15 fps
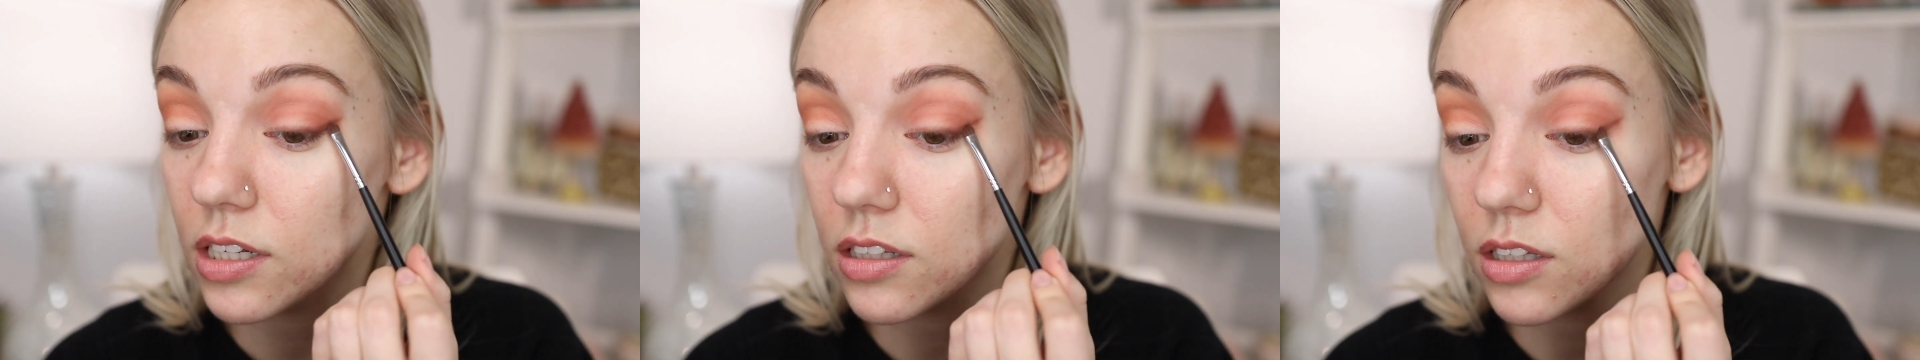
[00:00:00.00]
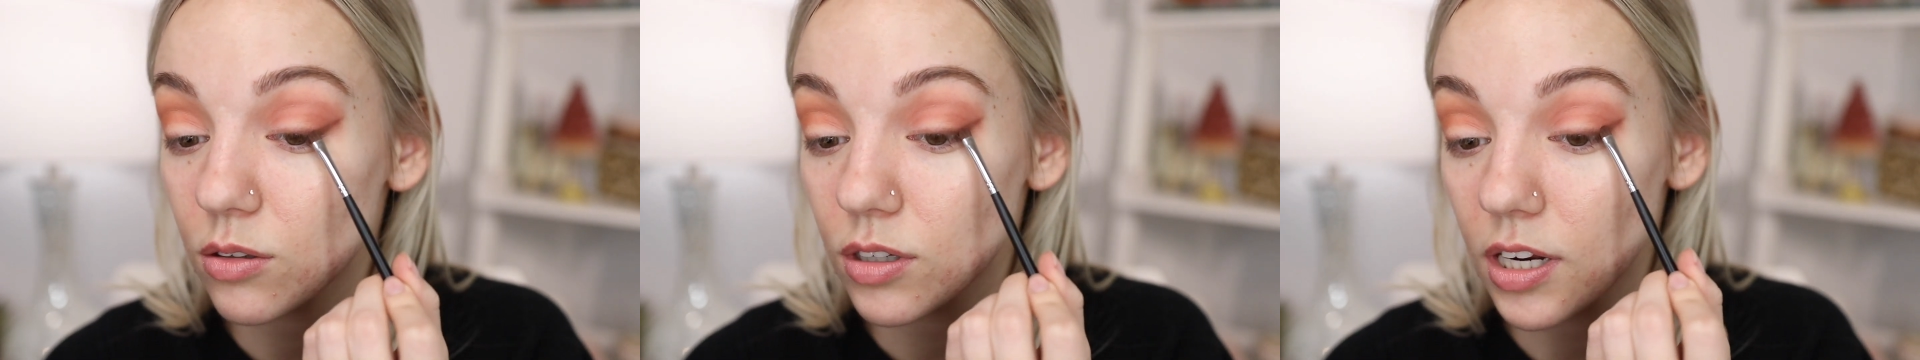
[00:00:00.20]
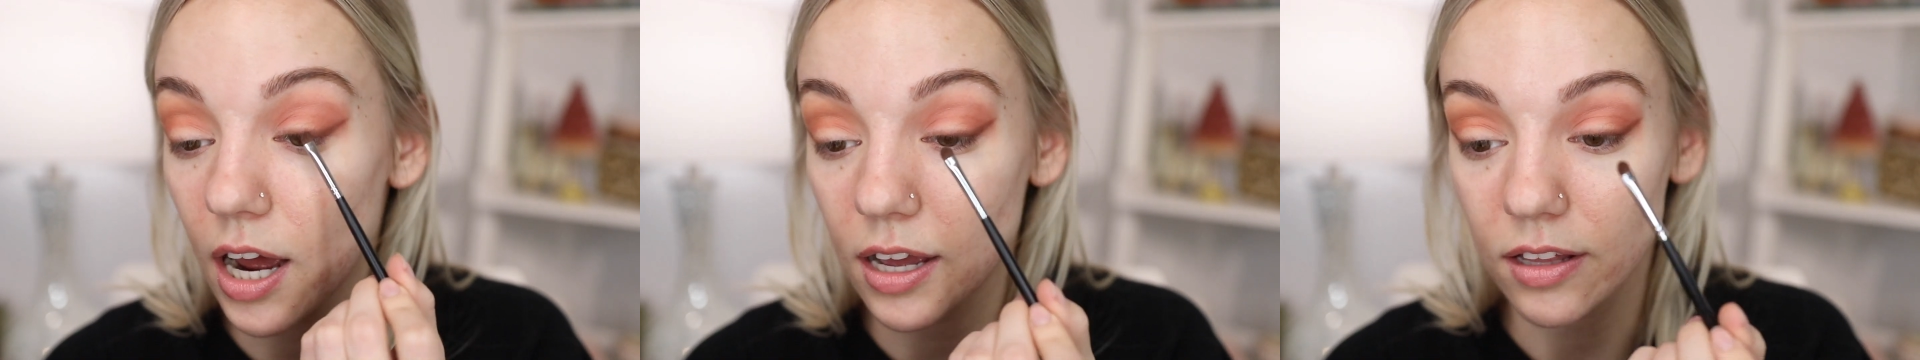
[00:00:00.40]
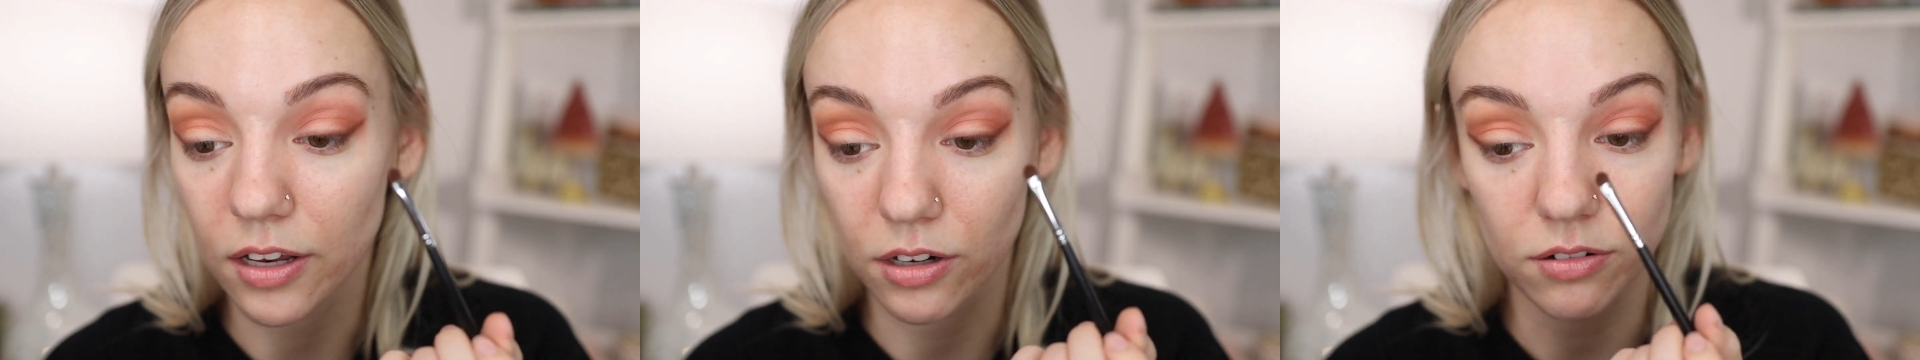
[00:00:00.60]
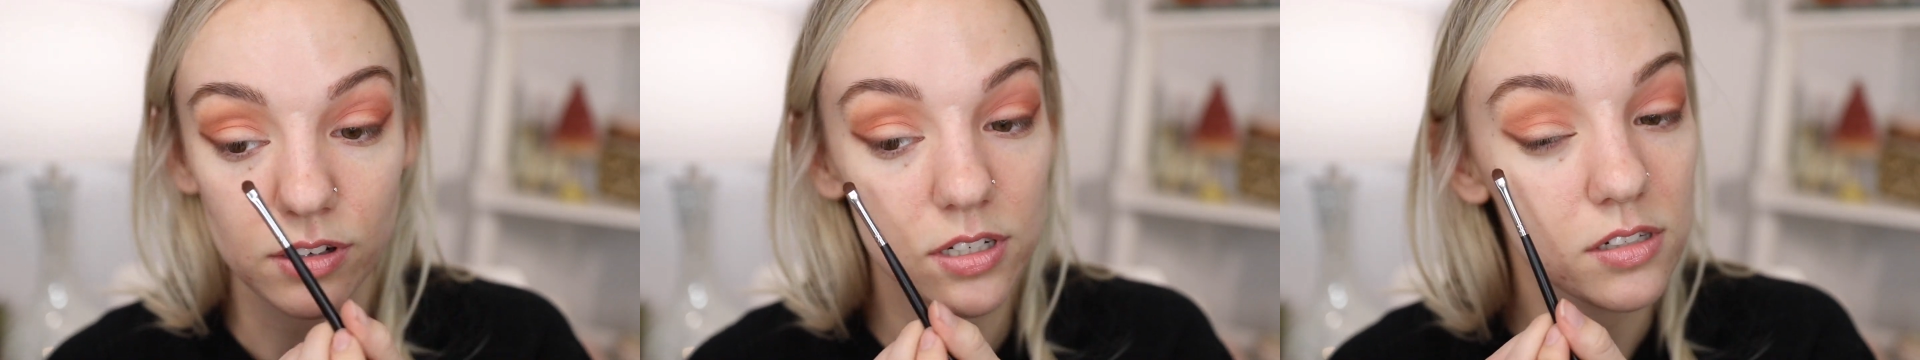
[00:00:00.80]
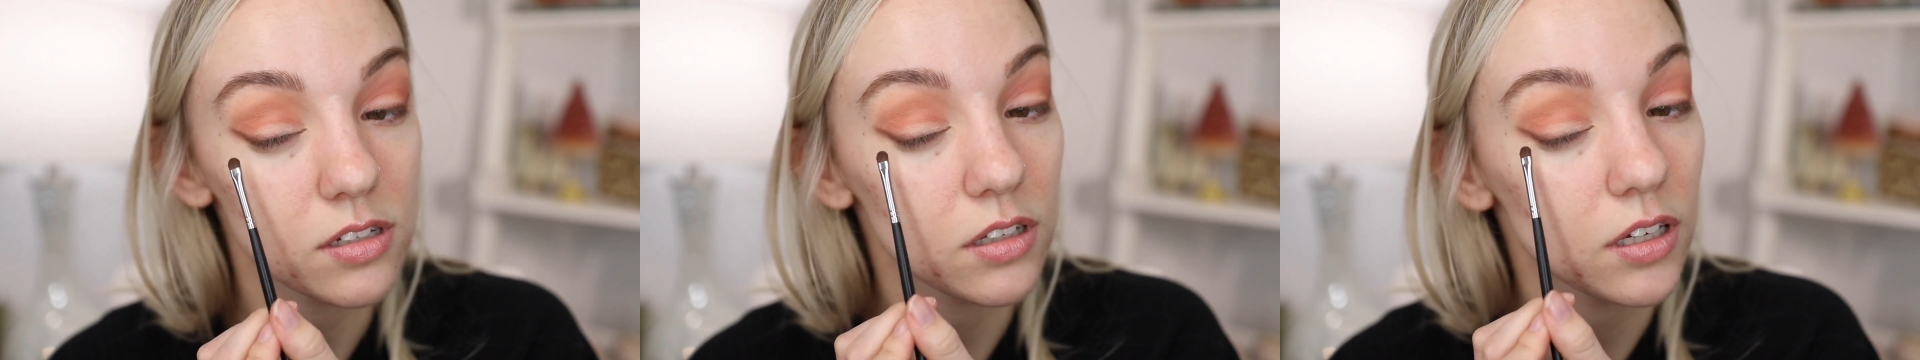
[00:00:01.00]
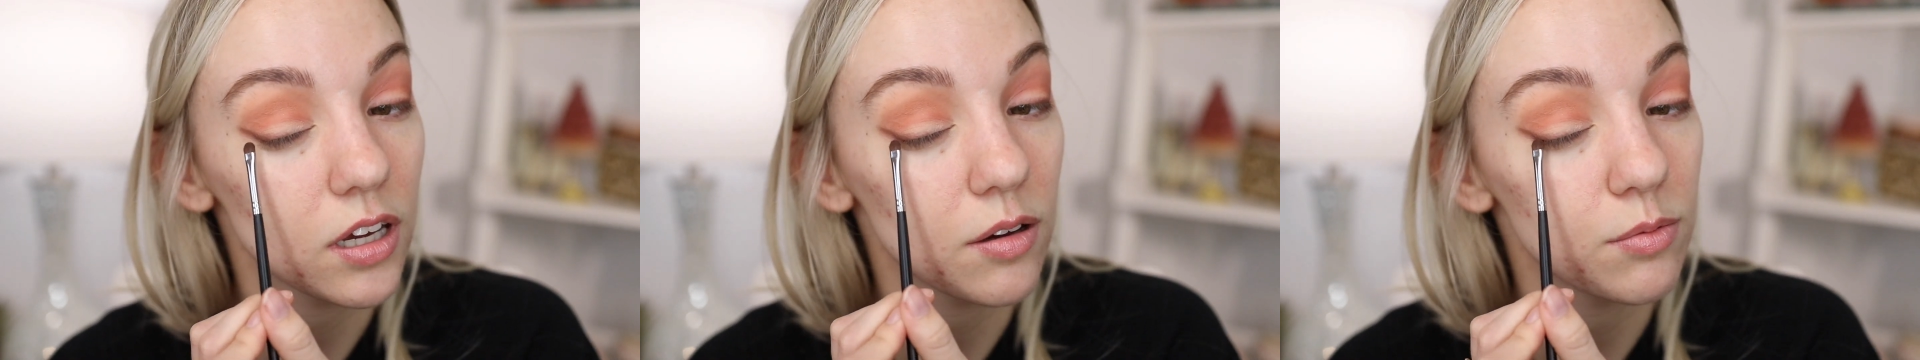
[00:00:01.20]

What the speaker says: liquid eyeliner recently.